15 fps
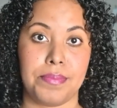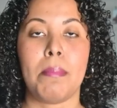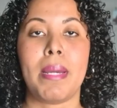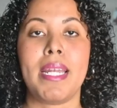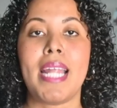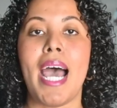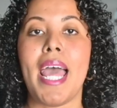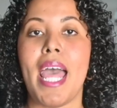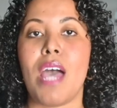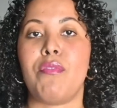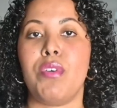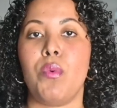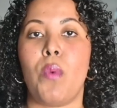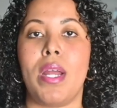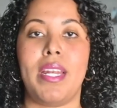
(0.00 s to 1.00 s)
But not
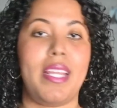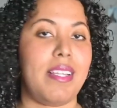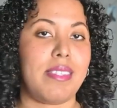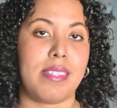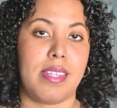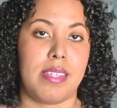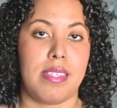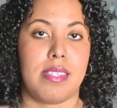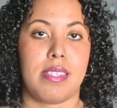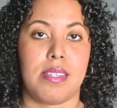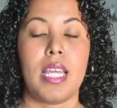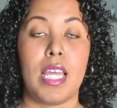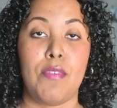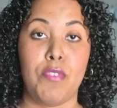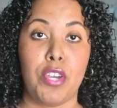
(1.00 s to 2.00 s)
everyone needs this.
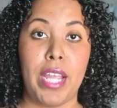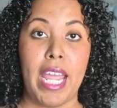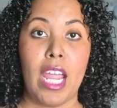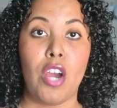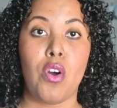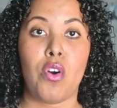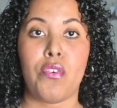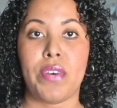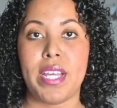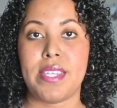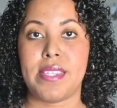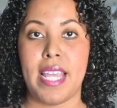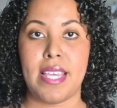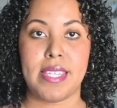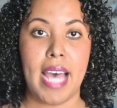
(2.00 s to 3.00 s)
If your hair already
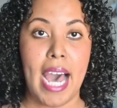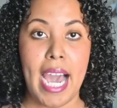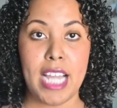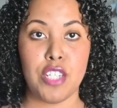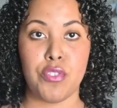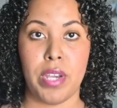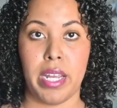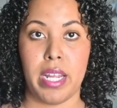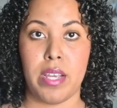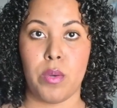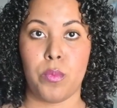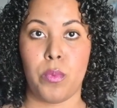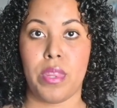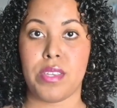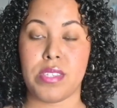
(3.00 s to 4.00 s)
stays hydrated
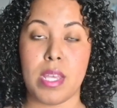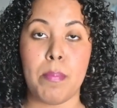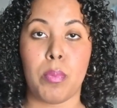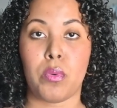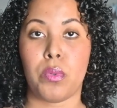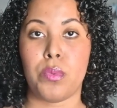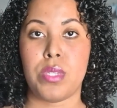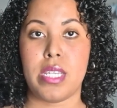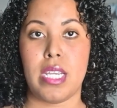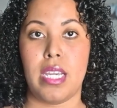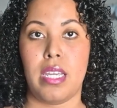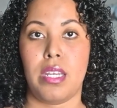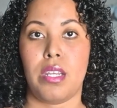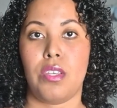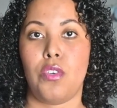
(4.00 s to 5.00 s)
with a simple
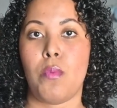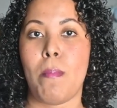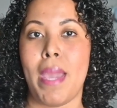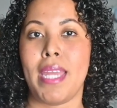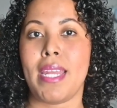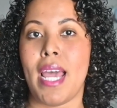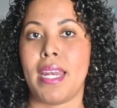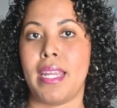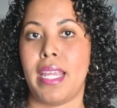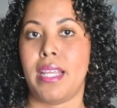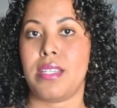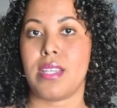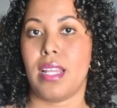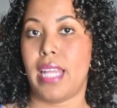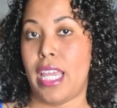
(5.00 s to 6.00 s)
routine, you may not need
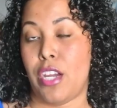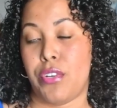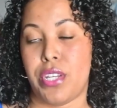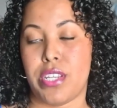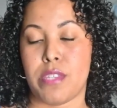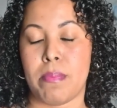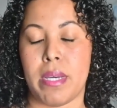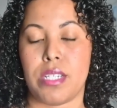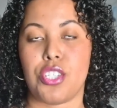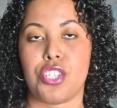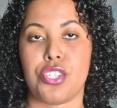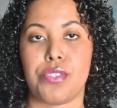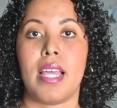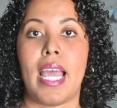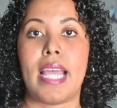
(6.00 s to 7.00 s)
to layer this much.
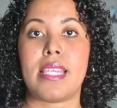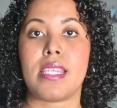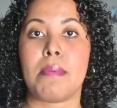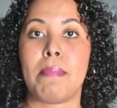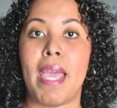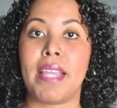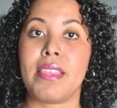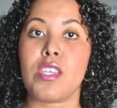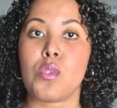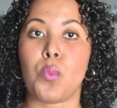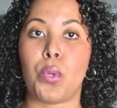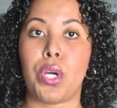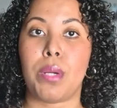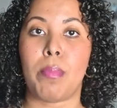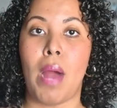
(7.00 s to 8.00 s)
And to make this
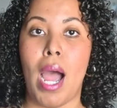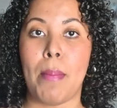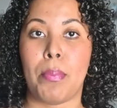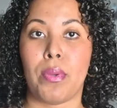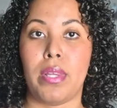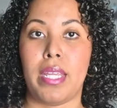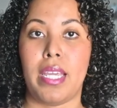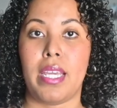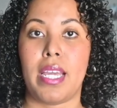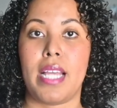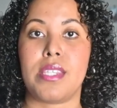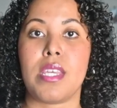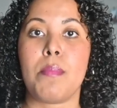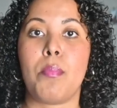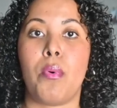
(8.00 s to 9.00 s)
work properly,
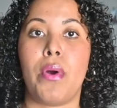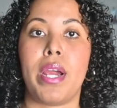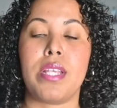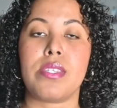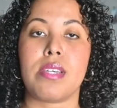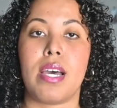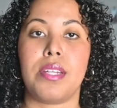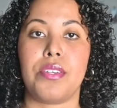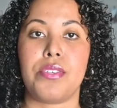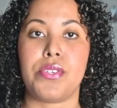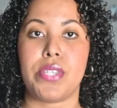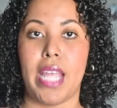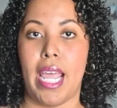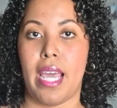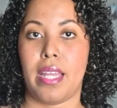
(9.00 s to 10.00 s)
it's important to
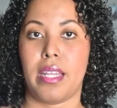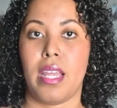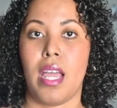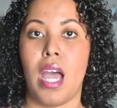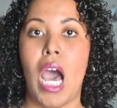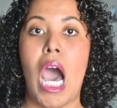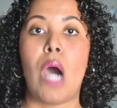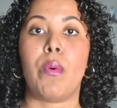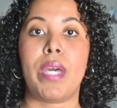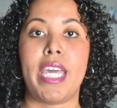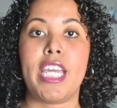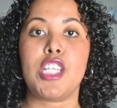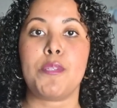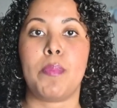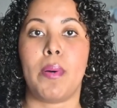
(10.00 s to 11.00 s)
understand how
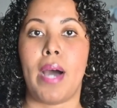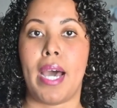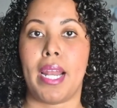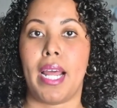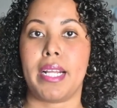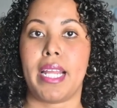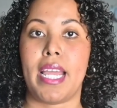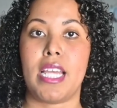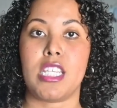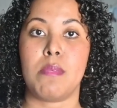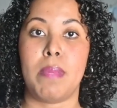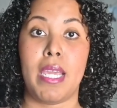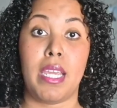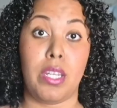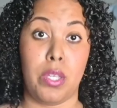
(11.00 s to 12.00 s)
each product is
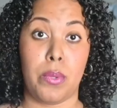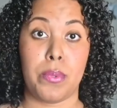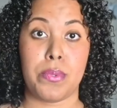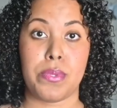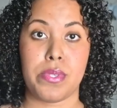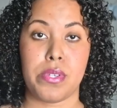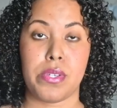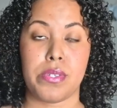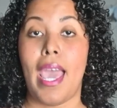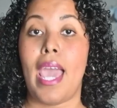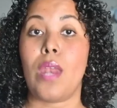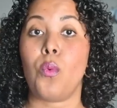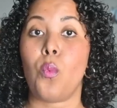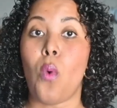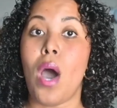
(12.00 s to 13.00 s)
being used.
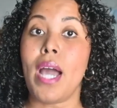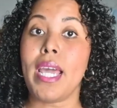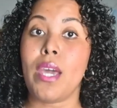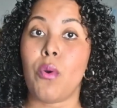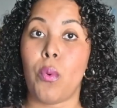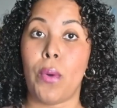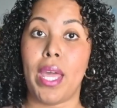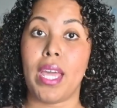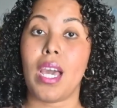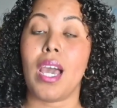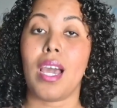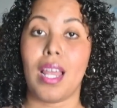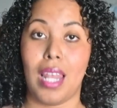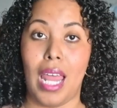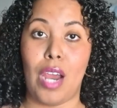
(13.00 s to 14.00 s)
And one quick
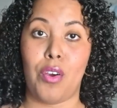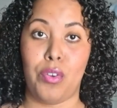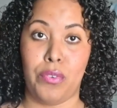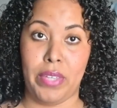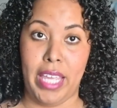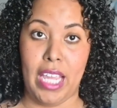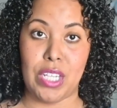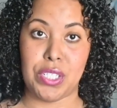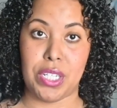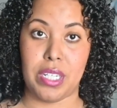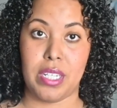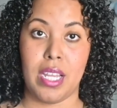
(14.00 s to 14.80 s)
clarification,